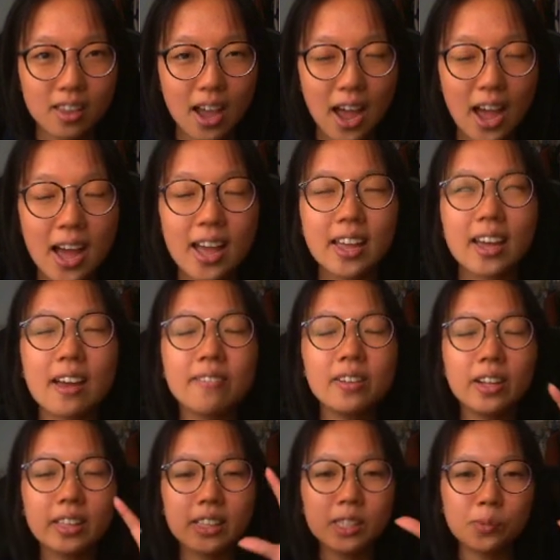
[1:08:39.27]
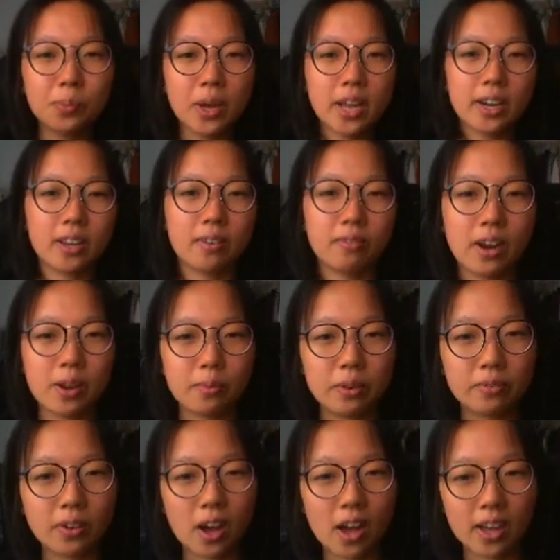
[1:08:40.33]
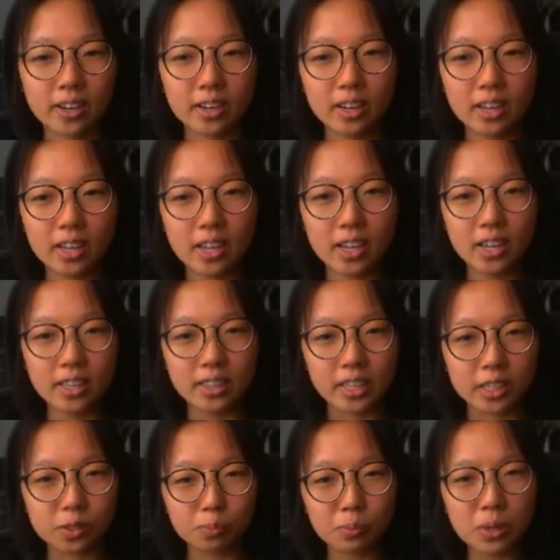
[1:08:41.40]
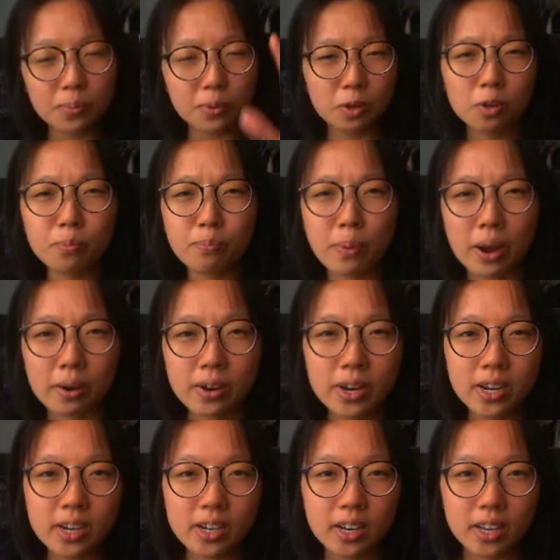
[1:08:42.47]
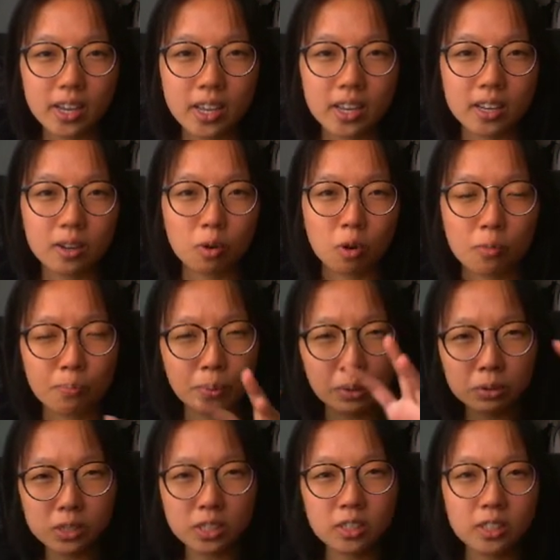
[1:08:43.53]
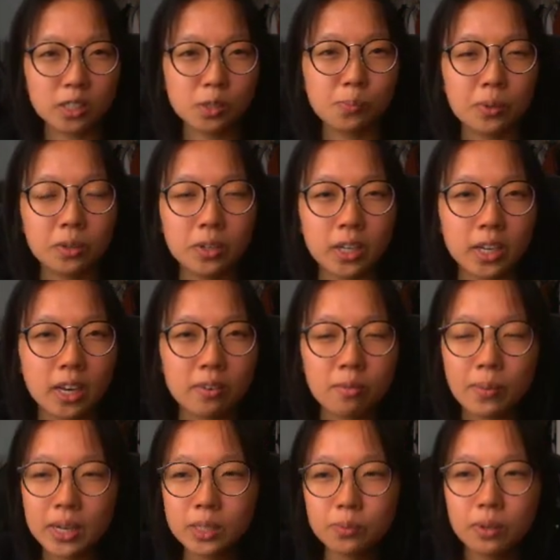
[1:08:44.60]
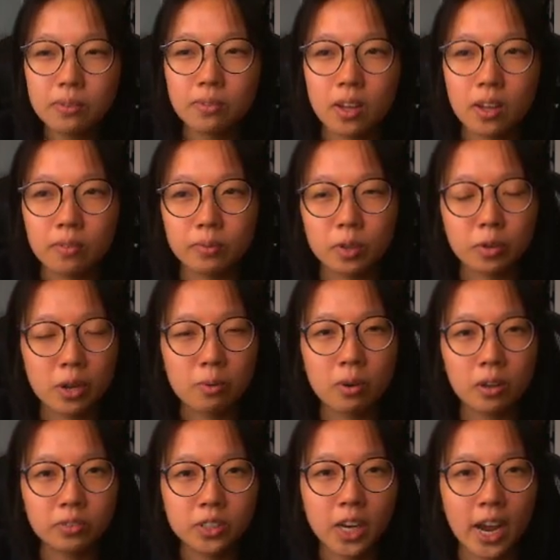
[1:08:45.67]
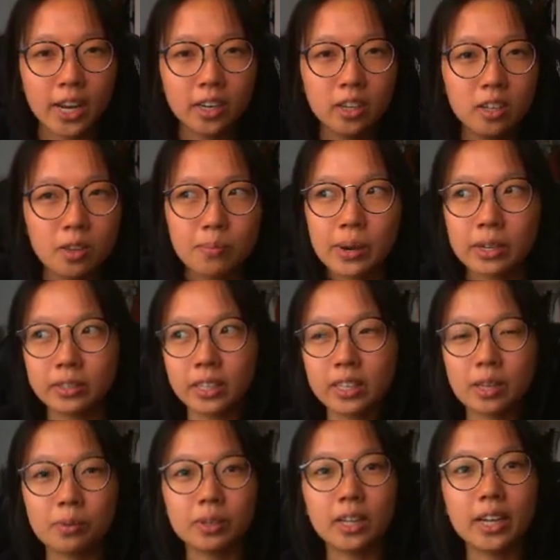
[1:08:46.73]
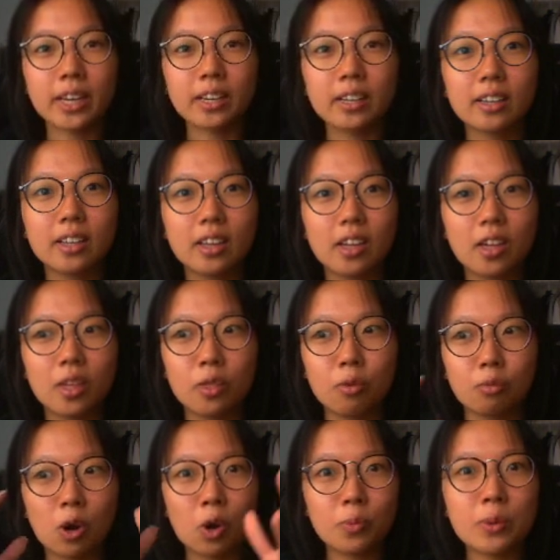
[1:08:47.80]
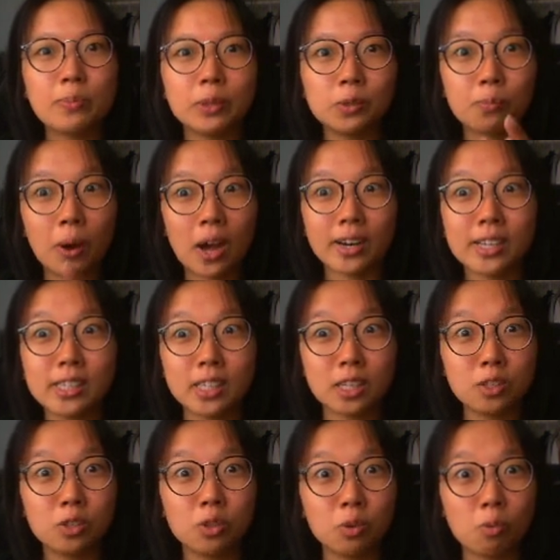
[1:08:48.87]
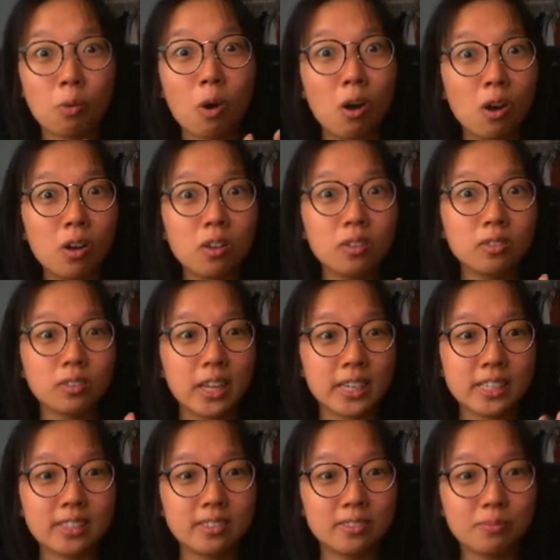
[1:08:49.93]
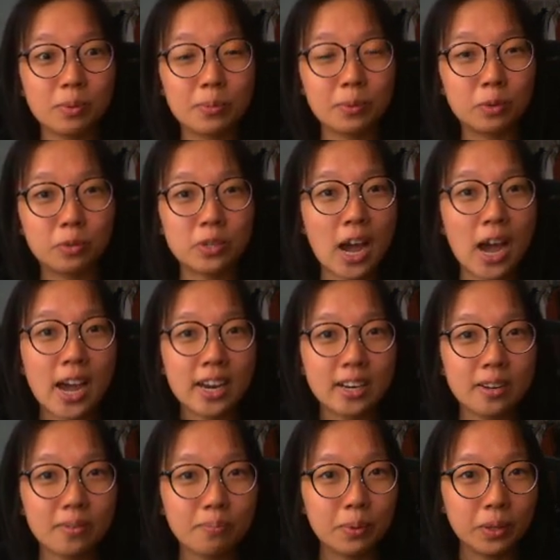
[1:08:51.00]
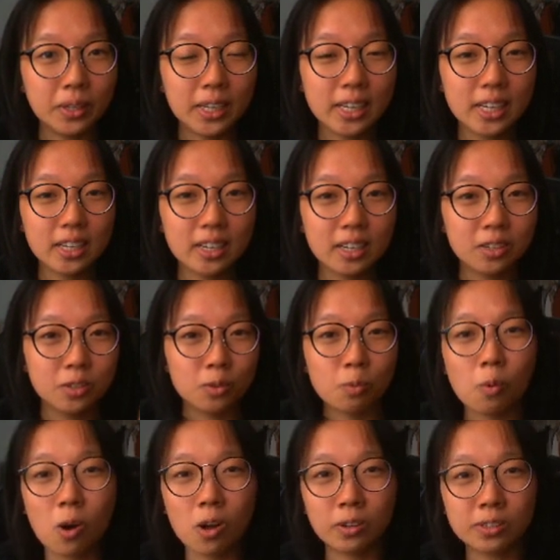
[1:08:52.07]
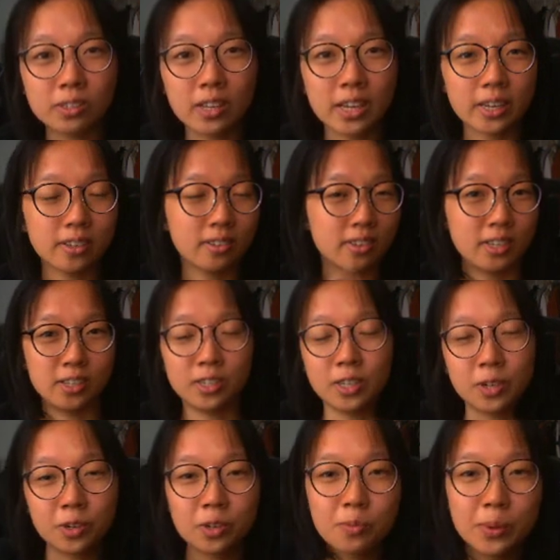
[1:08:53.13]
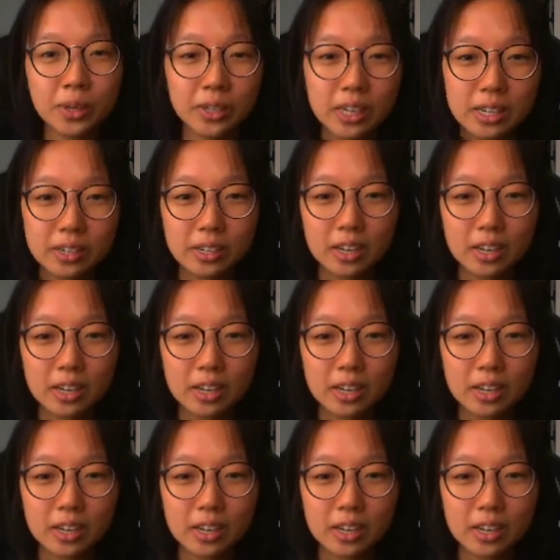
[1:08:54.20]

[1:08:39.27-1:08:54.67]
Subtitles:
I feel like this planet, right, we've got these people buried in or built into this building. It reminds me of the Great Wall of China. Apparently they would like throw people's bodies into the wall, like people who died building it into the wall to like continue to build it.